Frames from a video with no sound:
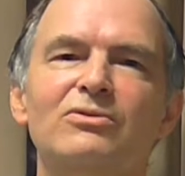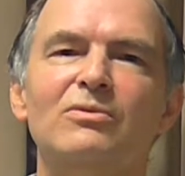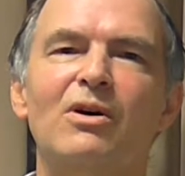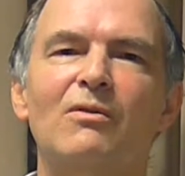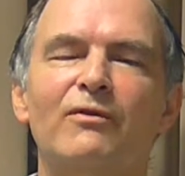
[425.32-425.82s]

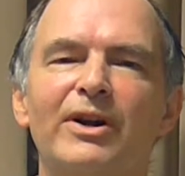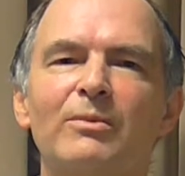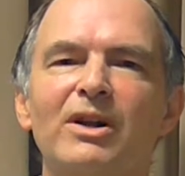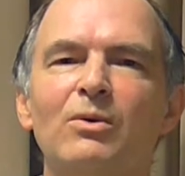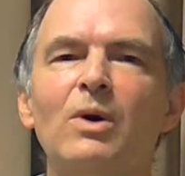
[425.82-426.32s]
you are
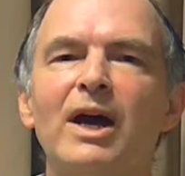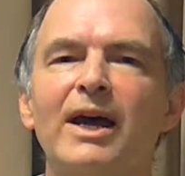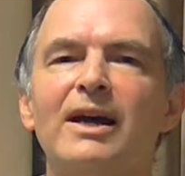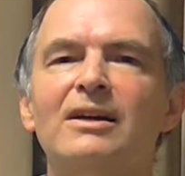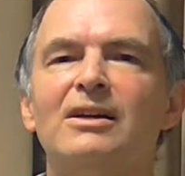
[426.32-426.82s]
very well
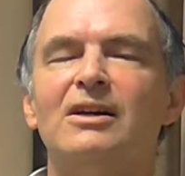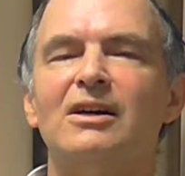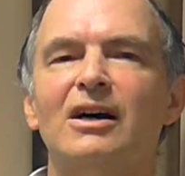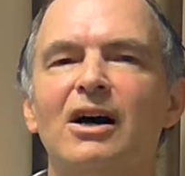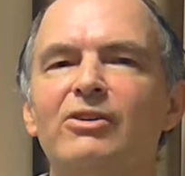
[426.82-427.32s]
aware,
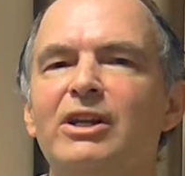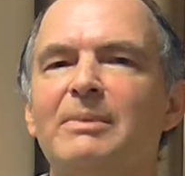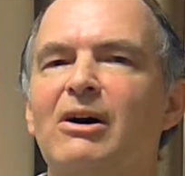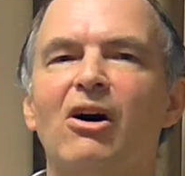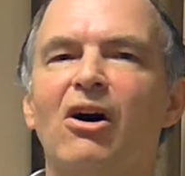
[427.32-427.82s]
only
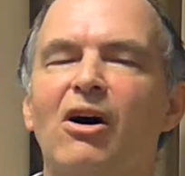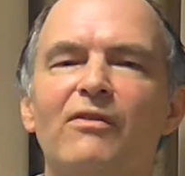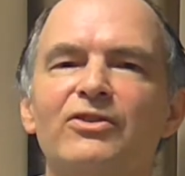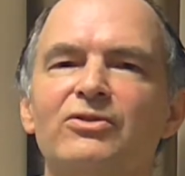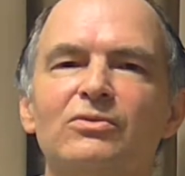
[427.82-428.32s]
about
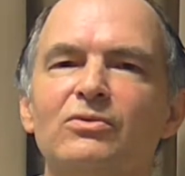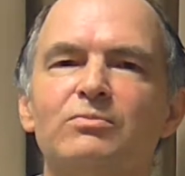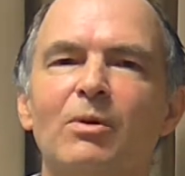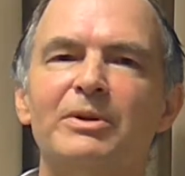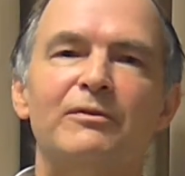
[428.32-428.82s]
half the
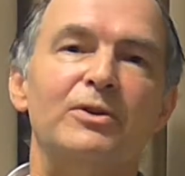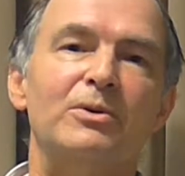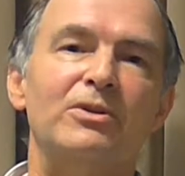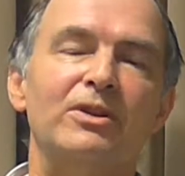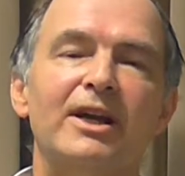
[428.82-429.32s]
schools, probably
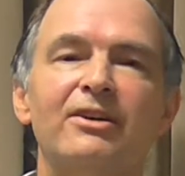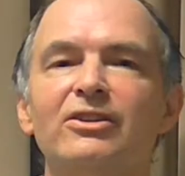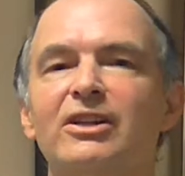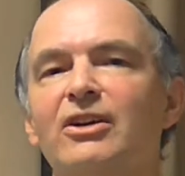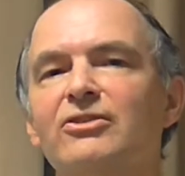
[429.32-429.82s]
fewer than that
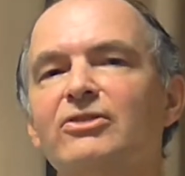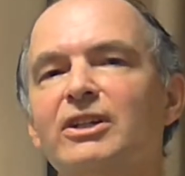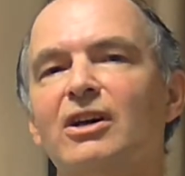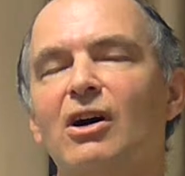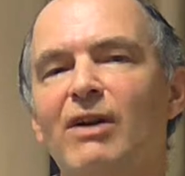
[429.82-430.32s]
in the
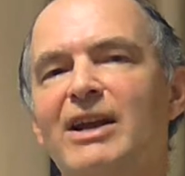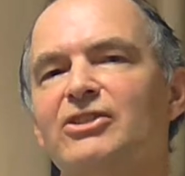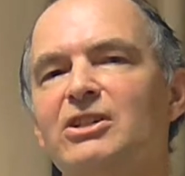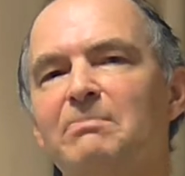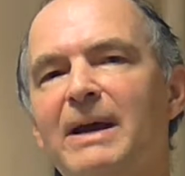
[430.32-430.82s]
country, are
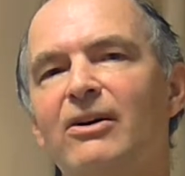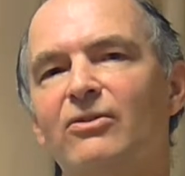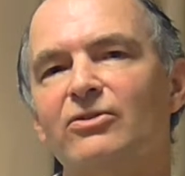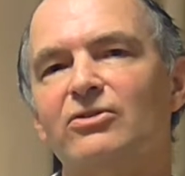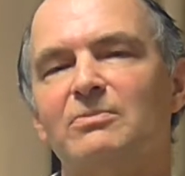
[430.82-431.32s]
actually
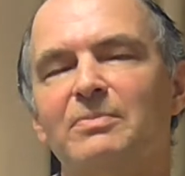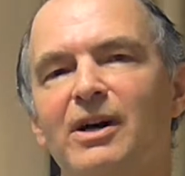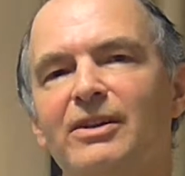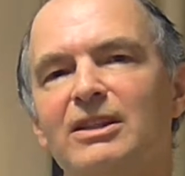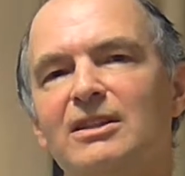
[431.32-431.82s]
bound
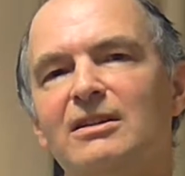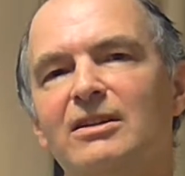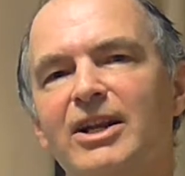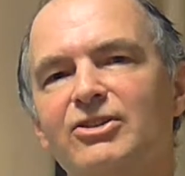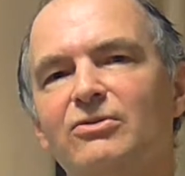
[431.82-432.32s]
by the
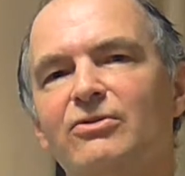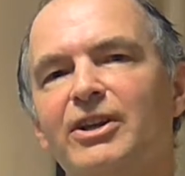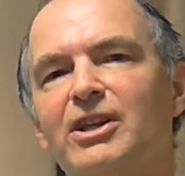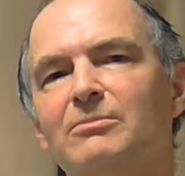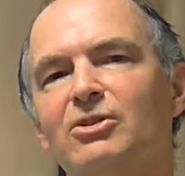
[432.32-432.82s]
national
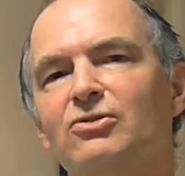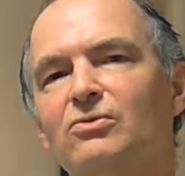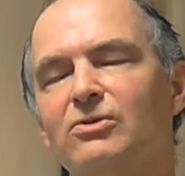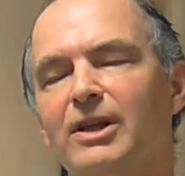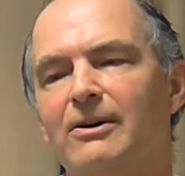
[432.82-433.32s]
curriculum at
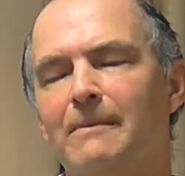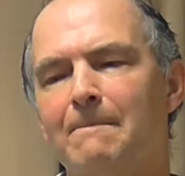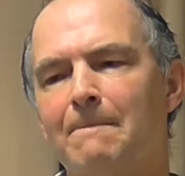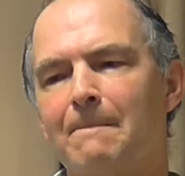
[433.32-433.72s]
all now.